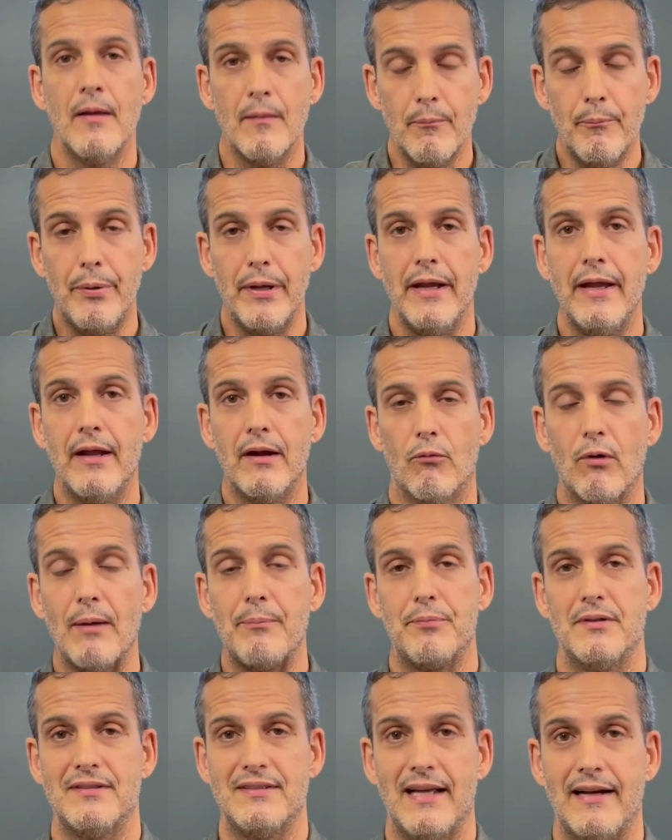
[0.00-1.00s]
being
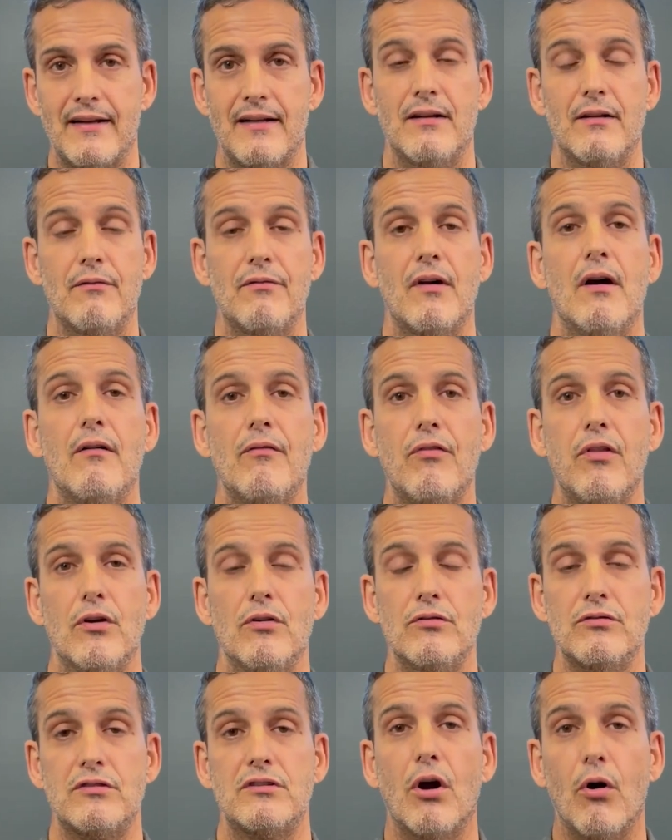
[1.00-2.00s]
representative of
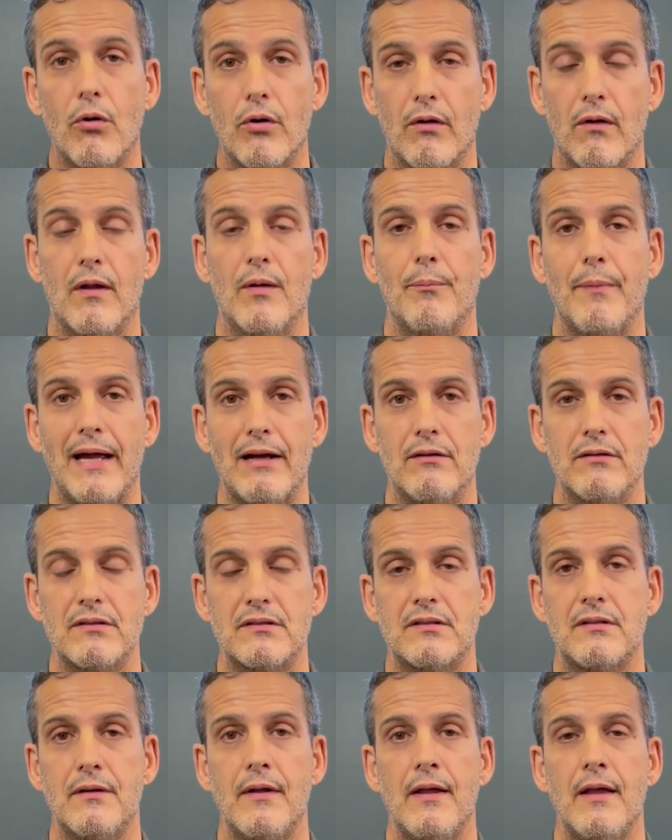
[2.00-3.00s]
those total
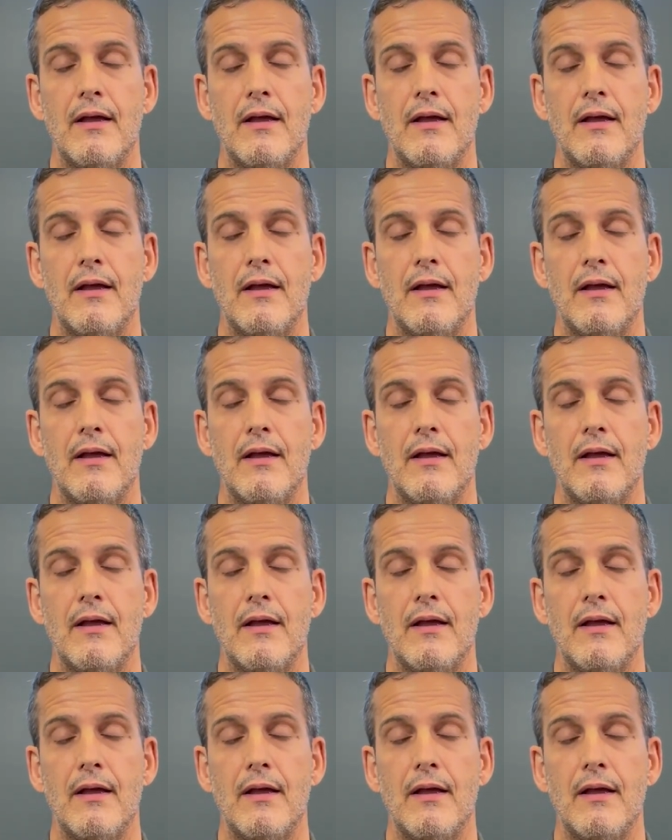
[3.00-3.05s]
amounts.